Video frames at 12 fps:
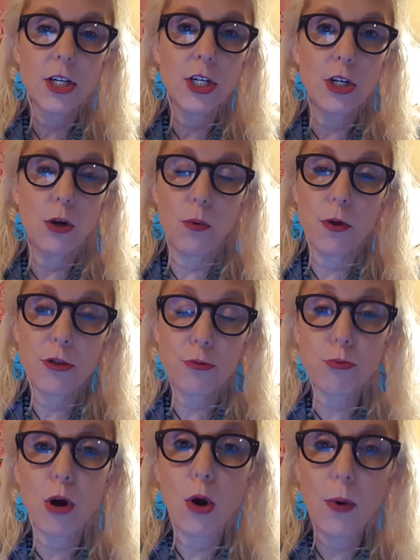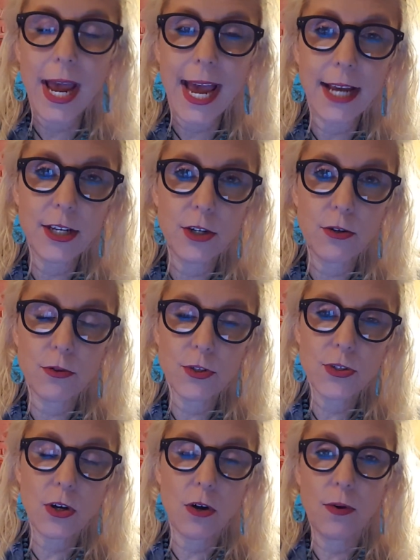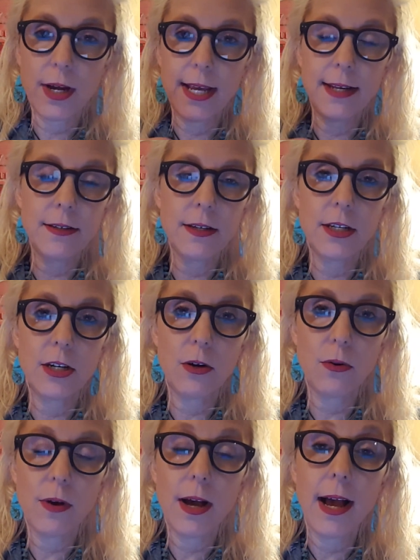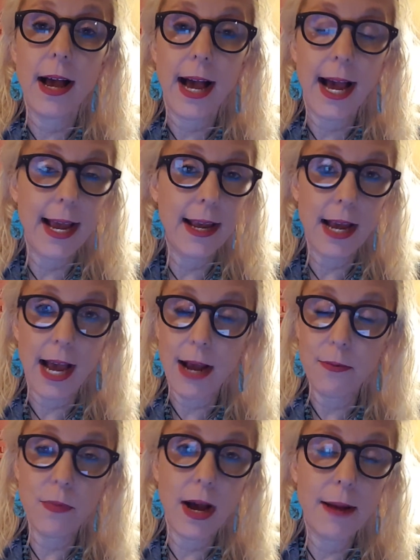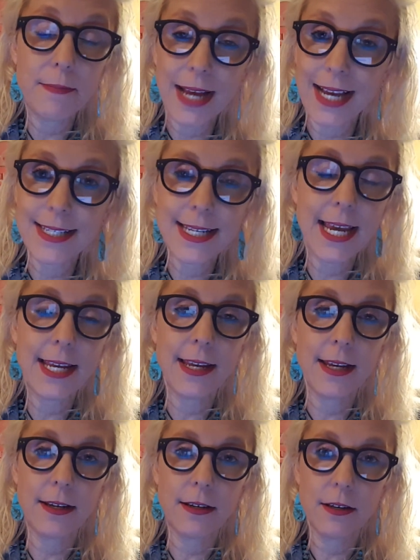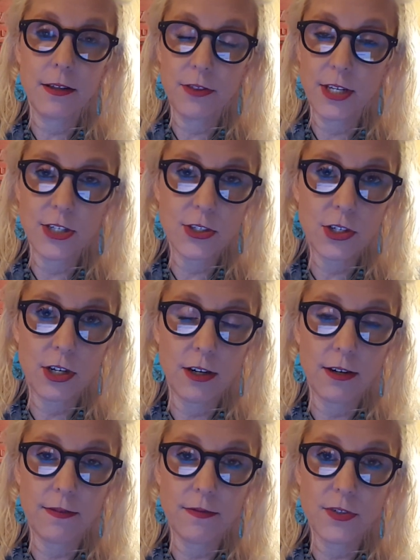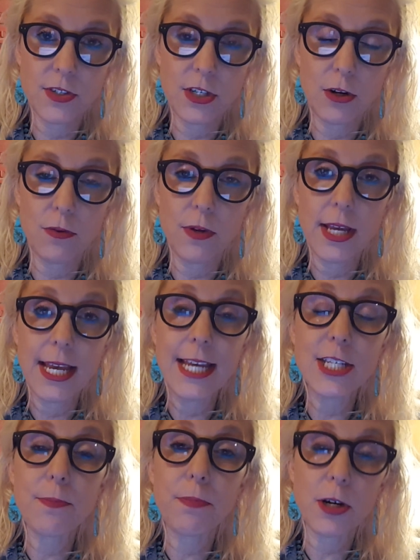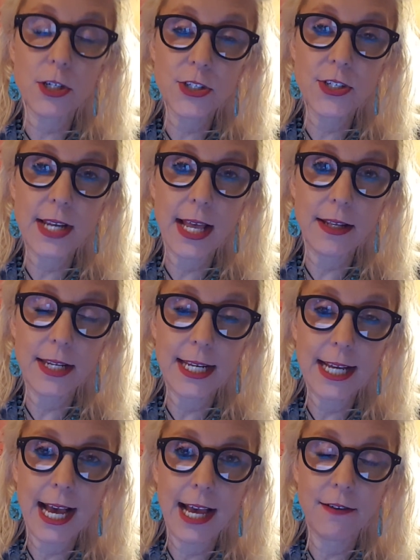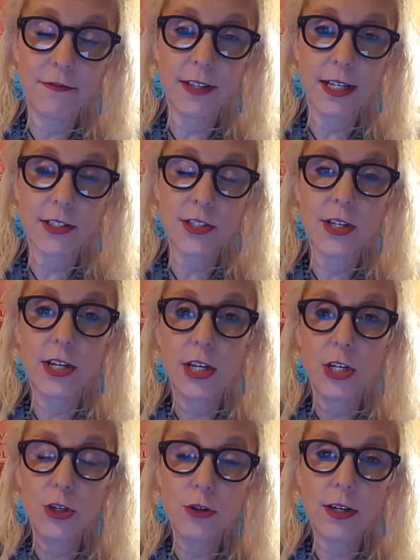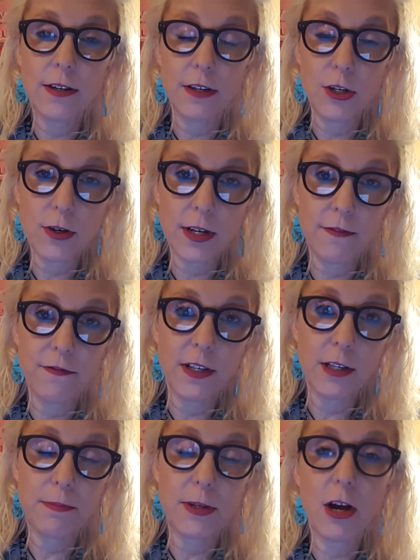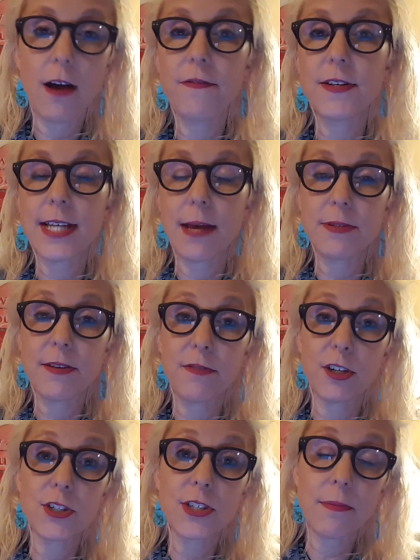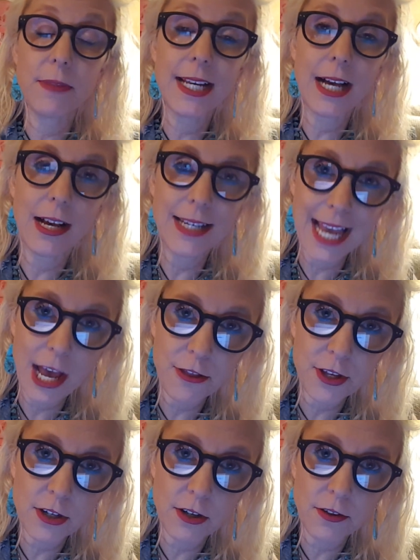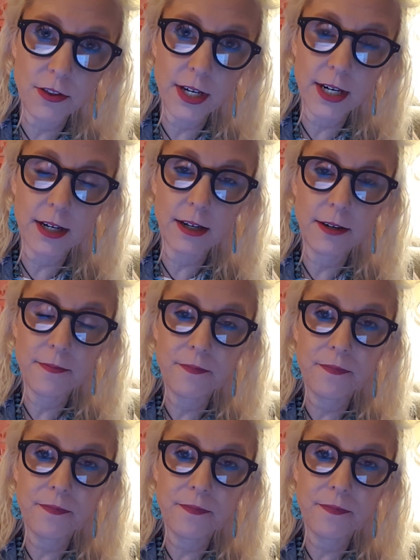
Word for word: you know throw at you so and you know I, I I'm not taking these curves. You know, it's a personality conflict. You can you can feel it, but oftentimes if there's something unethical there,